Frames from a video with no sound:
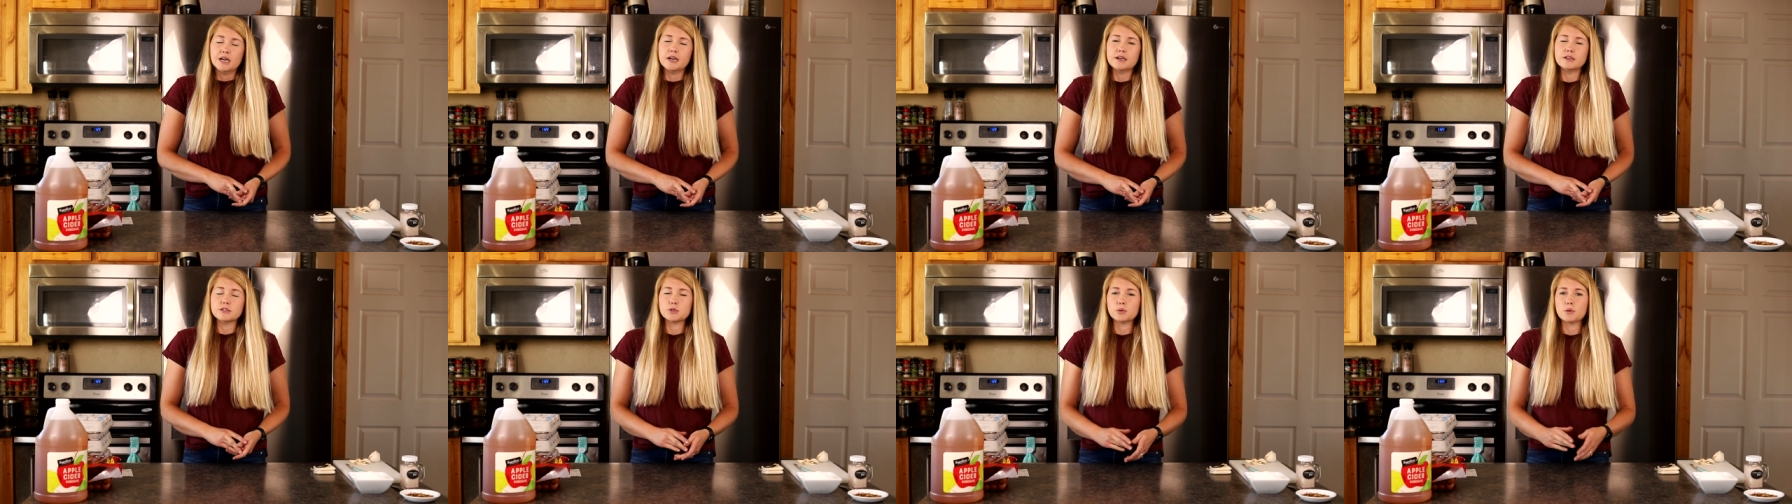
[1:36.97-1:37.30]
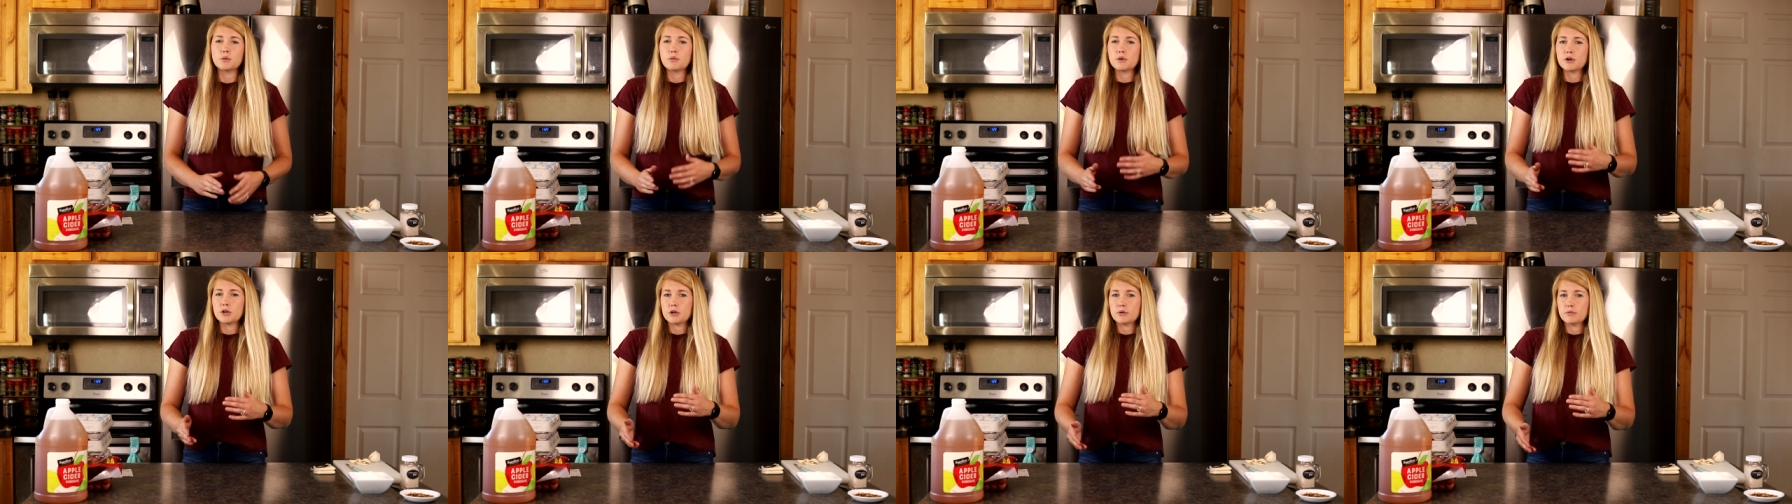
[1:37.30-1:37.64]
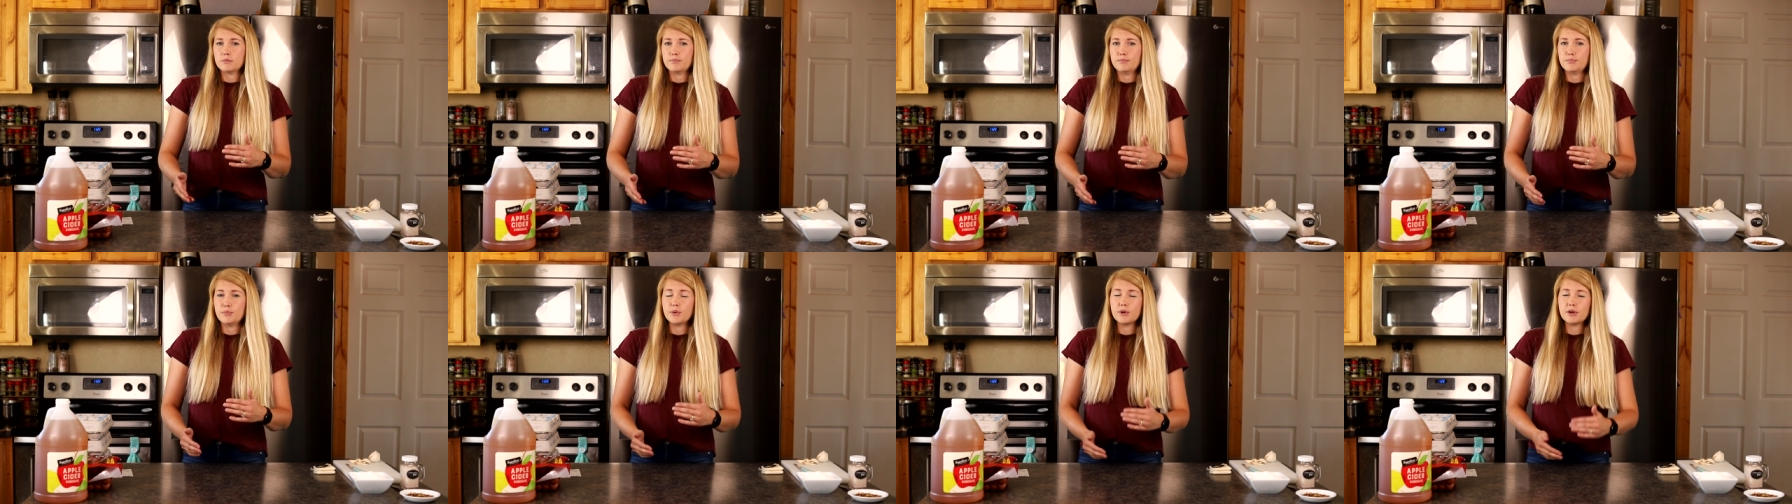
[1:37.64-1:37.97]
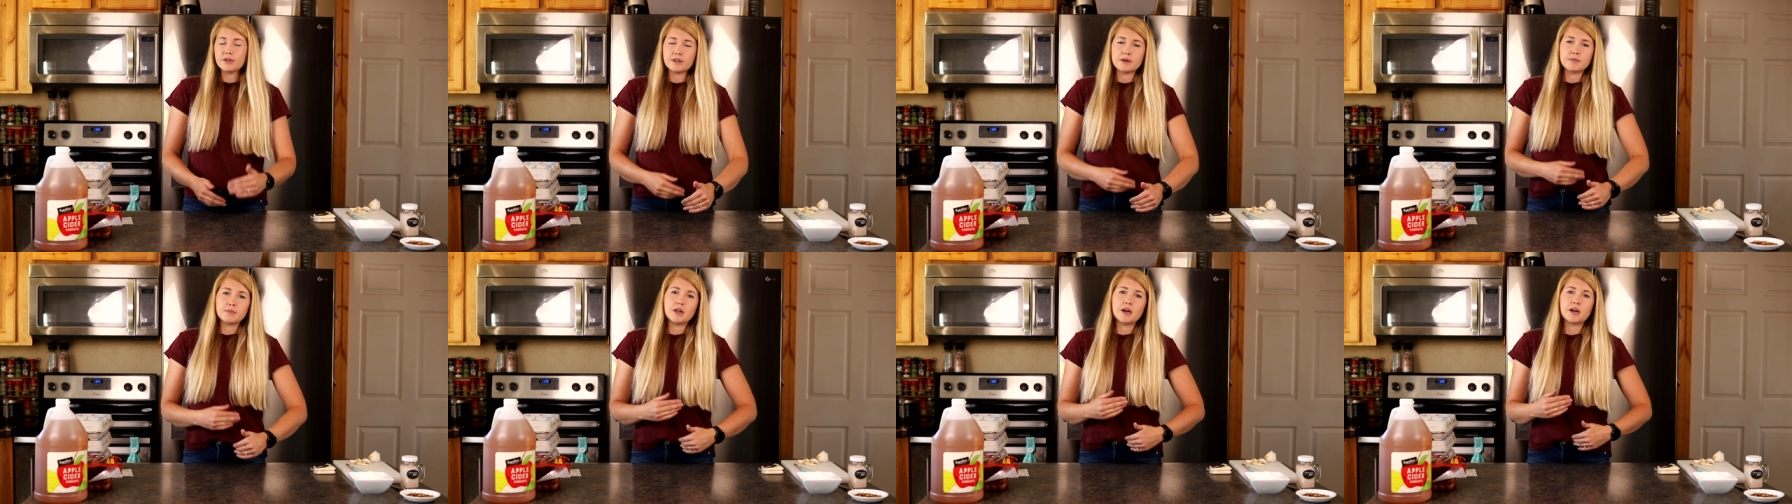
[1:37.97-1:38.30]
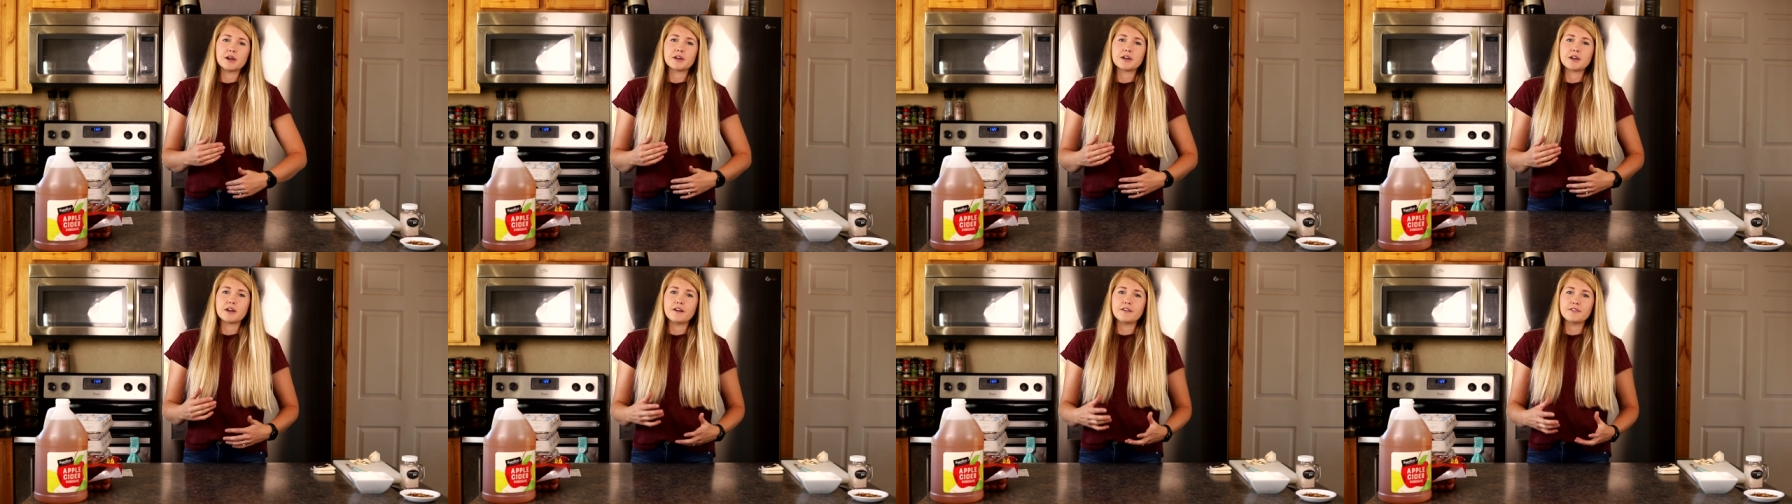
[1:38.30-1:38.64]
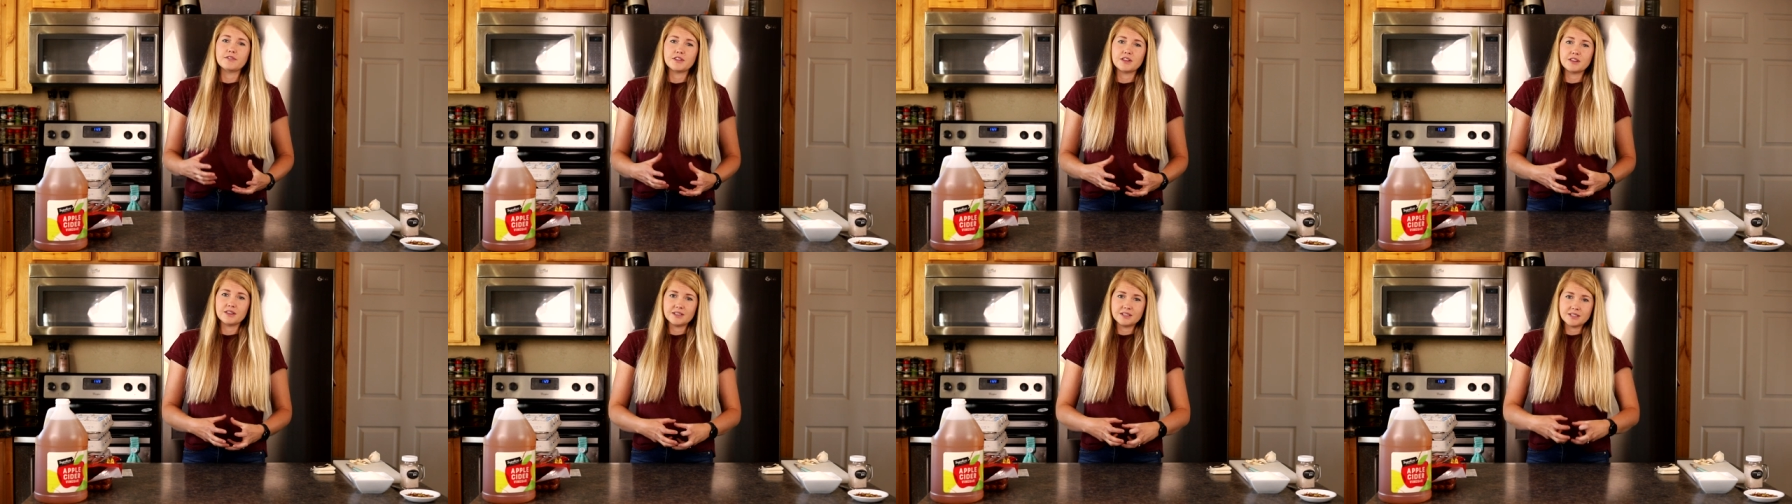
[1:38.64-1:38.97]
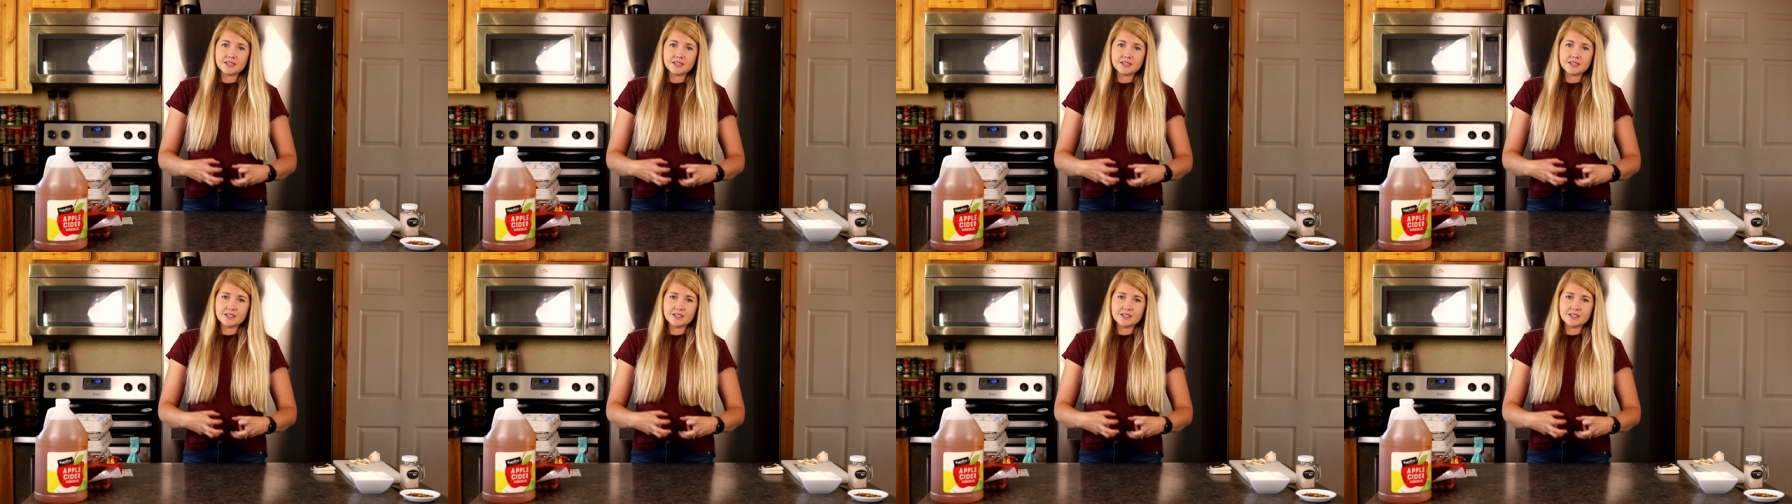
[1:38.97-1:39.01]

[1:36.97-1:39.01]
Uh, so we want to boil them long enough that